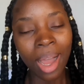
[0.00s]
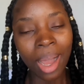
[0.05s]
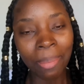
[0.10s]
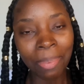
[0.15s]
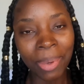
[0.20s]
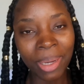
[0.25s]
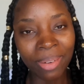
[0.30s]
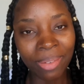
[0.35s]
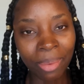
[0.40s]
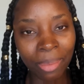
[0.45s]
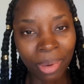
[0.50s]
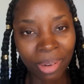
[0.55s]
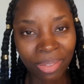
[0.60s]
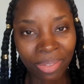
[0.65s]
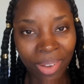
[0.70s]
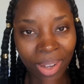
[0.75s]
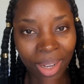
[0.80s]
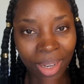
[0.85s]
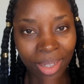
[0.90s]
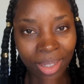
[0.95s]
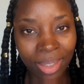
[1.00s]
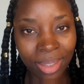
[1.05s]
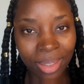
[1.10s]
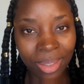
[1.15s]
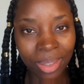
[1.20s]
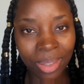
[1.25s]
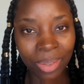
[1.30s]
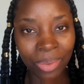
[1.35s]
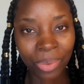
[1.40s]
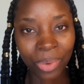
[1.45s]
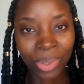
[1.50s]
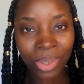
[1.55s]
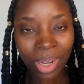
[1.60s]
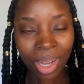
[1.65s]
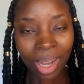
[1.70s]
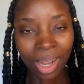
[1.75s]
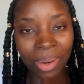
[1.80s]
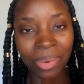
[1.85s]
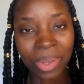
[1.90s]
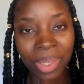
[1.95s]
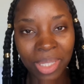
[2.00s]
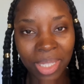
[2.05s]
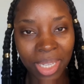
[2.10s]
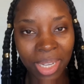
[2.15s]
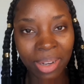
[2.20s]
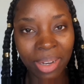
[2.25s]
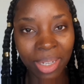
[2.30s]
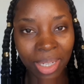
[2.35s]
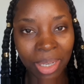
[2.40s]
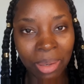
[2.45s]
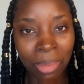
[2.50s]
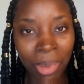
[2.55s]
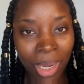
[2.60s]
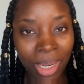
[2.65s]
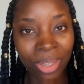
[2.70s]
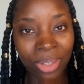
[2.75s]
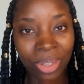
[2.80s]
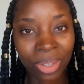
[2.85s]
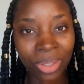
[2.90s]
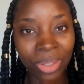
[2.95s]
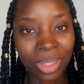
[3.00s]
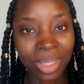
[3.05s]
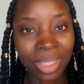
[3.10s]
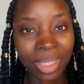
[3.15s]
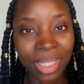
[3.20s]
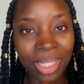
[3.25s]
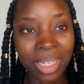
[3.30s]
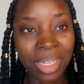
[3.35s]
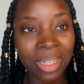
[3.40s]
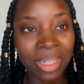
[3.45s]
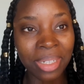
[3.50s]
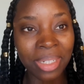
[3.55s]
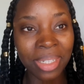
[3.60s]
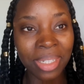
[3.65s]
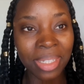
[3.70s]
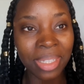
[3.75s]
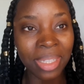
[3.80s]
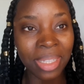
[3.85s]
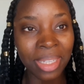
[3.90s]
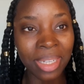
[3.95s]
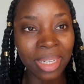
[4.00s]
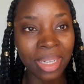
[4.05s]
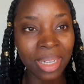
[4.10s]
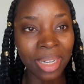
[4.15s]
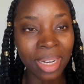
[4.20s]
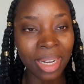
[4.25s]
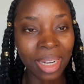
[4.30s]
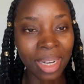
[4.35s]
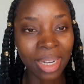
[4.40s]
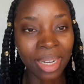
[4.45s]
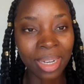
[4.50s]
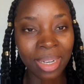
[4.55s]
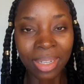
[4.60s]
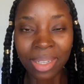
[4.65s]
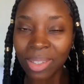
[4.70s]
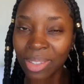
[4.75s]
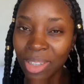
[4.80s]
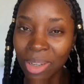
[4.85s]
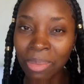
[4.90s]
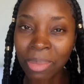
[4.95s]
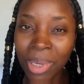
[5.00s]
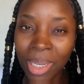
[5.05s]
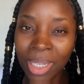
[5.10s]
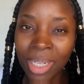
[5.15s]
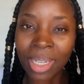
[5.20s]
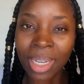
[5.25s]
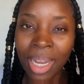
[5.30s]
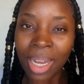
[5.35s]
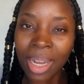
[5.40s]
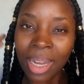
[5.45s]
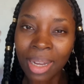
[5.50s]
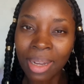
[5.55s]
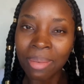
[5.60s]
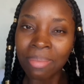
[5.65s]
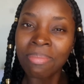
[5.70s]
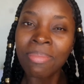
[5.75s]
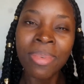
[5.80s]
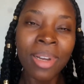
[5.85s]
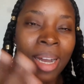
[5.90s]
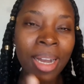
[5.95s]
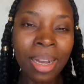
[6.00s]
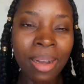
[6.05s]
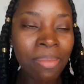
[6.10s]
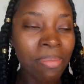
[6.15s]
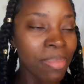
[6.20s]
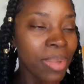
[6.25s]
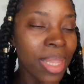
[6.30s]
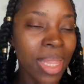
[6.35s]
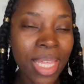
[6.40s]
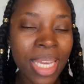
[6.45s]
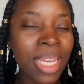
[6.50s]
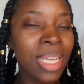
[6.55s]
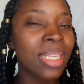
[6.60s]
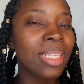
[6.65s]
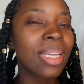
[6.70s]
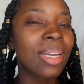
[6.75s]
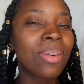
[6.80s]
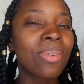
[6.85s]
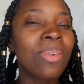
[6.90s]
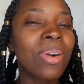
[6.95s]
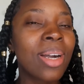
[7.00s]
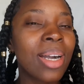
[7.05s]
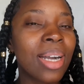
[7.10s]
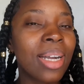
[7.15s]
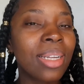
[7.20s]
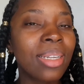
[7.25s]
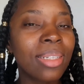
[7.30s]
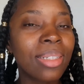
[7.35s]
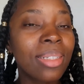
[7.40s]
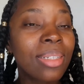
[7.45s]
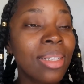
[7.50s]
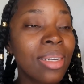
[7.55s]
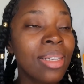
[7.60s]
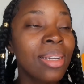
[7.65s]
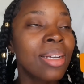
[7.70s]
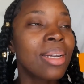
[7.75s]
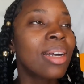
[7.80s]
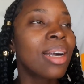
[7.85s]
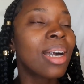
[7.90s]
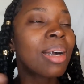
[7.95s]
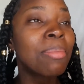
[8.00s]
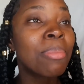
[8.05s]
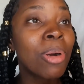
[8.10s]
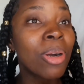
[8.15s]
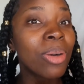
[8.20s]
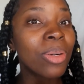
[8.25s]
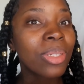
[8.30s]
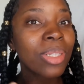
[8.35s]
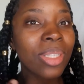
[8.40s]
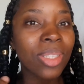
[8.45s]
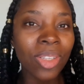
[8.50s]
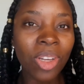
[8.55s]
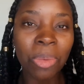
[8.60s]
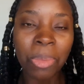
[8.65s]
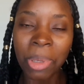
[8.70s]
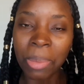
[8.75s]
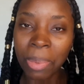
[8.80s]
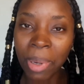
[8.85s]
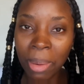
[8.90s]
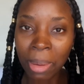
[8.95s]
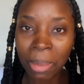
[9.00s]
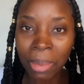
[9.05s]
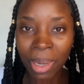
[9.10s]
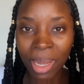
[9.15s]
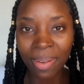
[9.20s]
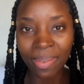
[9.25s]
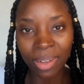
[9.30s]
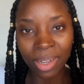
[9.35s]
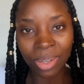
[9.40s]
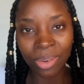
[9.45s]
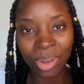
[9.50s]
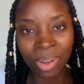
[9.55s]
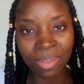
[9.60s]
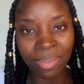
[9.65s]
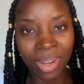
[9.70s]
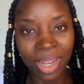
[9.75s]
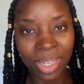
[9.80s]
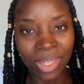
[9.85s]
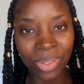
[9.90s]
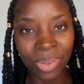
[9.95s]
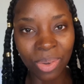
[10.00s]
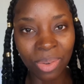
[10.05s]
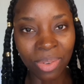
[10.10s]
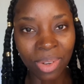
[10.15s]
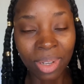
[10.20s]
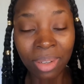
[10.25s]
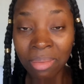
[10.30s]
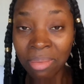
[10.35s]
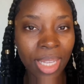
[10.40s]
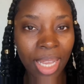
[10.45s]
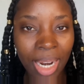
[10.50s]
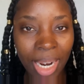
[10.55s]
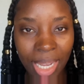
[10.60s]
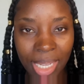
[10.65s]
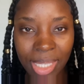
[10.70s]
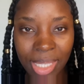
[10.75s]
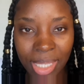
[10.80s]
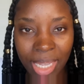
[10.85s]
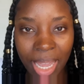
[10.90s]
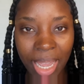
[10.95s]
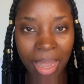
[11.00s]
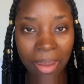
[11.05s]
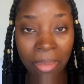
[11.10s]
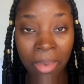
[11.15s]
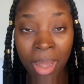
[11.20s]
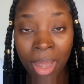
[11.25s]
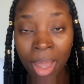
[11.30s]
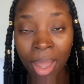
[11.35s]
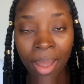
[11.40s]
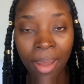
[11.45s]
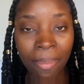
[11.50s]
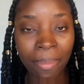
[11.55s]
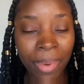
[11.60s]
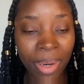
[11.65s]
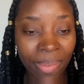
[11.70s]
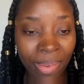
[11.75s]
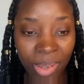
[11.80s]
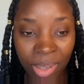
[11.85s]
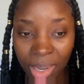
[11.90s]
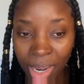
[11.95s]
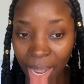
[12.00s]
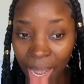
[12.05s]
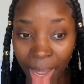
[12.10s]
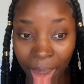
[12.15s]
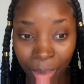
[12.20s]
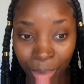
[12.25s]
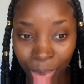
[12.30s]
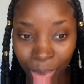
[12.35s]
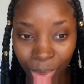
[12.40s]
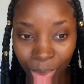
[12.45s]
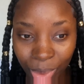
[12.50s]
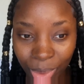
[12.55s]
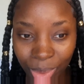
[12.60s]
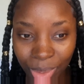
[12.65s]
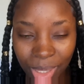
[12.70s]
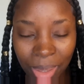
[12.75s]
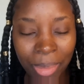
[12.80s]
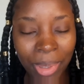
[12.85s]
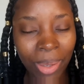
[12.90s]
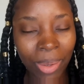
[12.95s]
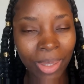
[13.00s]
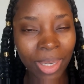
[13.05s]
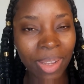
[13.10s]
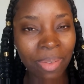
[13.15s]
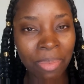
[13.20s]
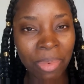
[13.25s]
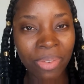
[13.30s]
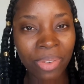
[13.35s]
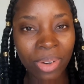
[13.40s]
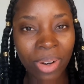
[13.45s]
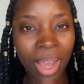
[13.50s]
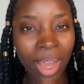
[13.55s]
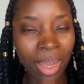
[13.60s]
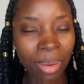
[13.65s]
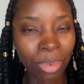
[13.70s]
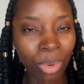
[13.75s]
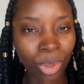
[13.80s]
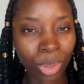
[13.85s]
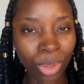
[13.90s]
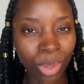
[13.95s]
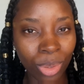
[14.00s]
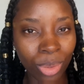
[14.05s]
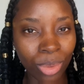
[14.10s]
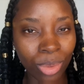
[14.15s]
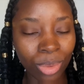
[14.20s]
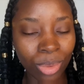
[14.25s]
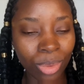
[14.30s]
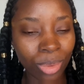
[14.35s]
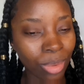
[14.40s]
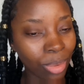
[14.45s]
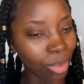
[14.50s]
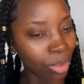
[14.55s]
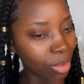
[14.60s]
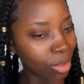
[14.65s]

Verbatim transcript: apart from the fun one always here in the background there there are some other um um things i want about so I probably I forgot to do a voiceover the last time I never done an eyebrow so I wonder if I do eyebrow now